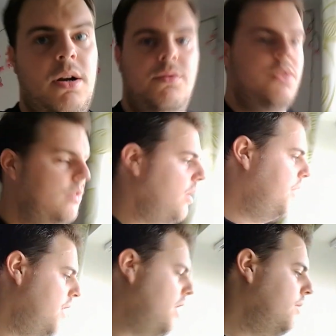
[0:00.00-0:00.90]
I've just
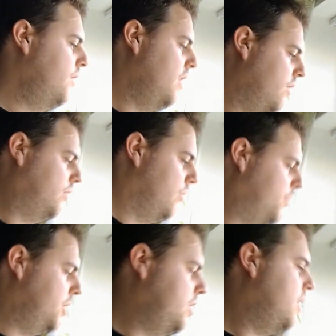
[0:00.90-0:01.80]
gone now to take some
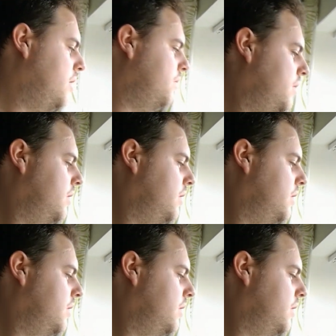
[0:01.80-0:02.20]
rubbish out.